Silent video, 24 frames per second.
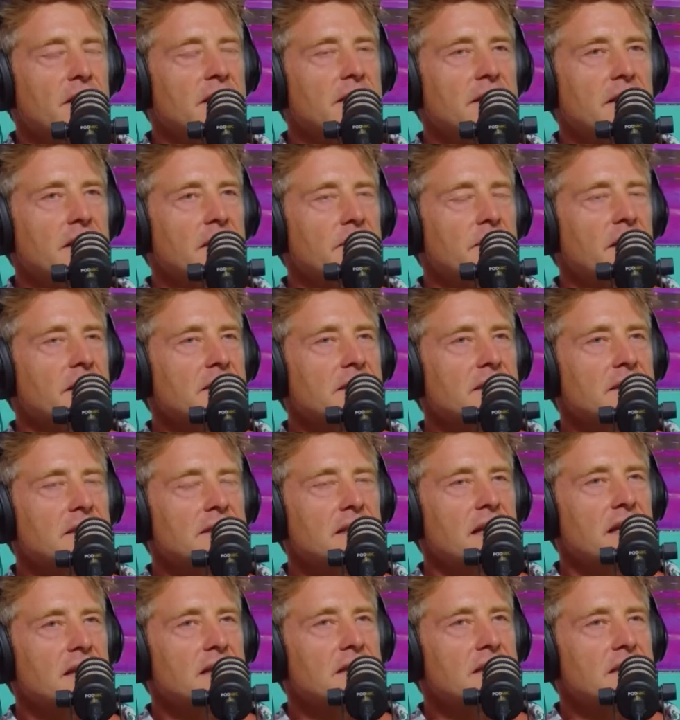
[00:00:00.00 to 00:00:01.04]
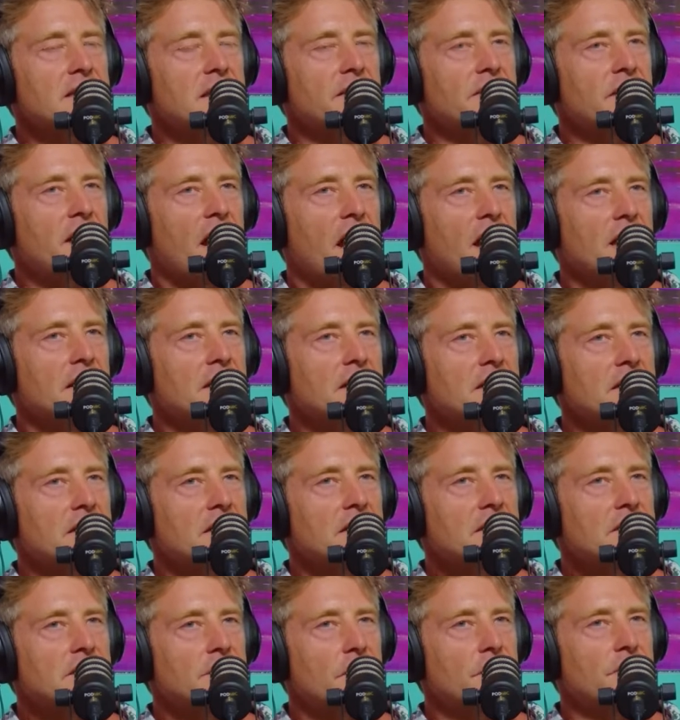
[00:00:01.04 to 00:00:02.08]
great thing about this age is I've gotten
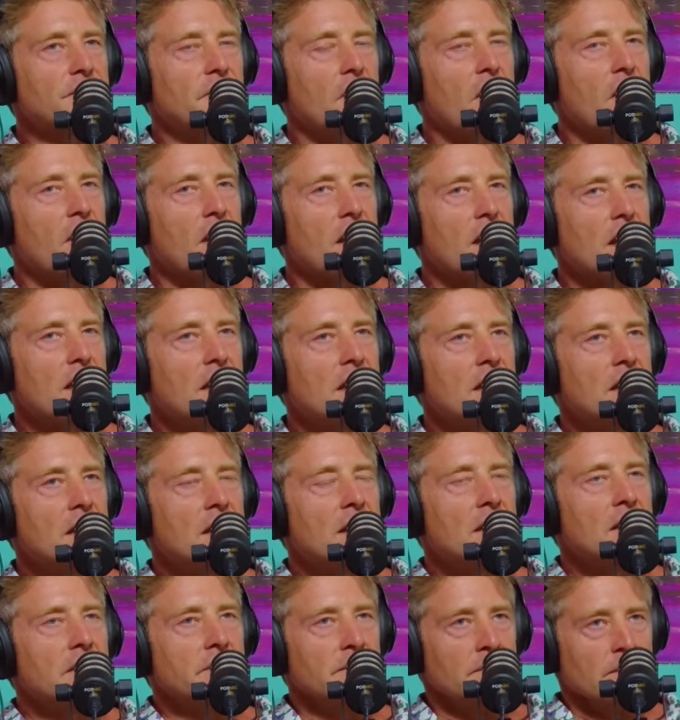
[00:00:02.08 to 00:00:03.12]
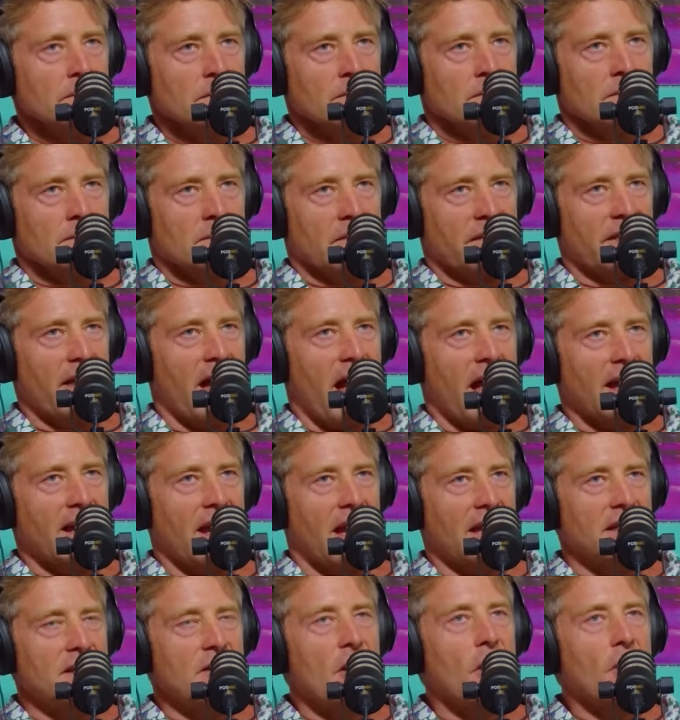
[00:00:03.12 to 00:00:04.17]
so far that
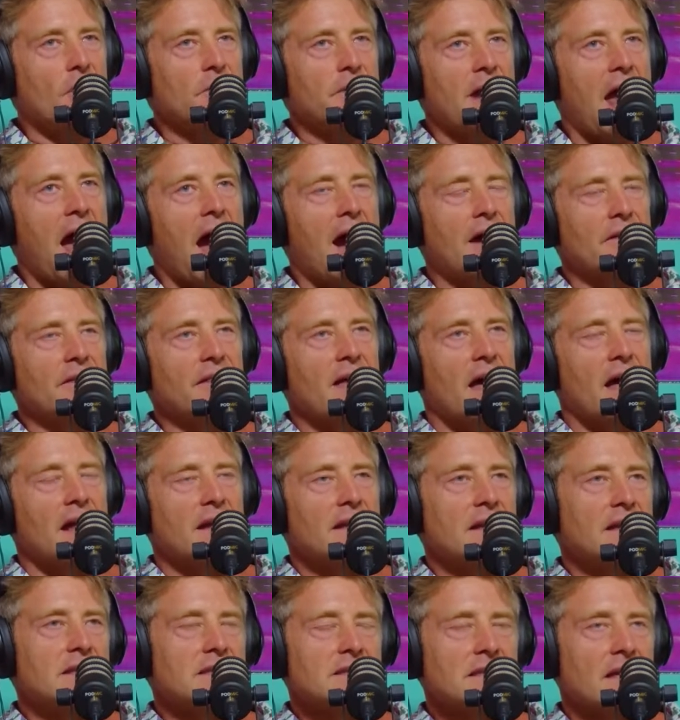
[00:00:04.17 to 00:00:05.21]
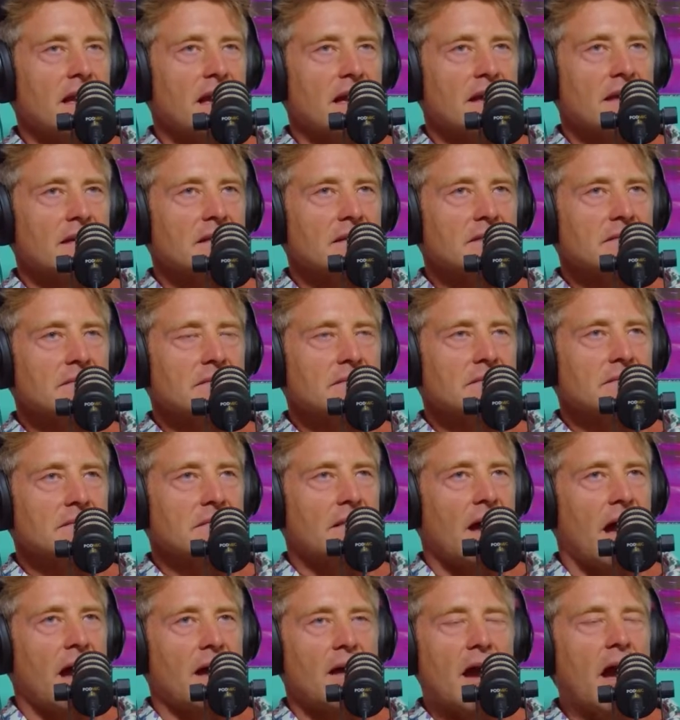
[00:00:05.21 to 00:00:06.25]
I know now that it's like
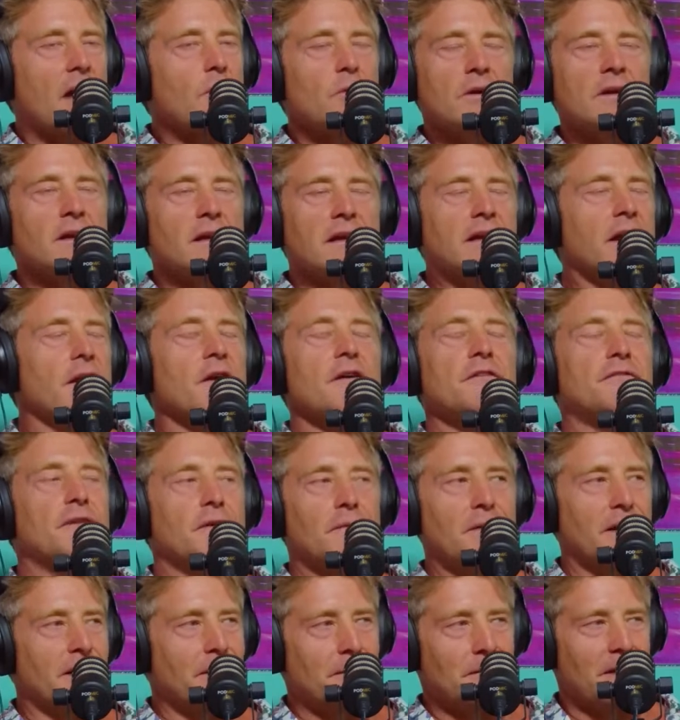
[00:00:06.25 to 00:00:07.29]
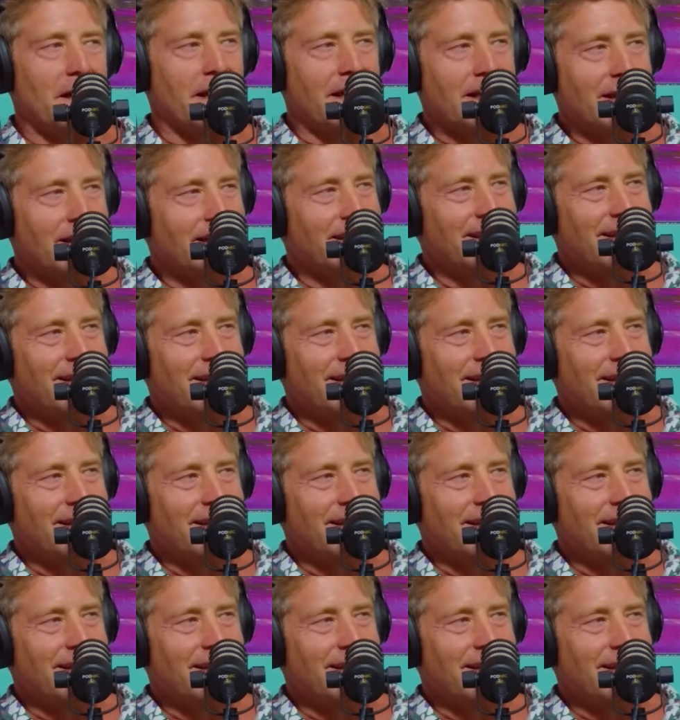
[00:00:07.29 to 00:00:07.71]
I wouldn't care if it went away.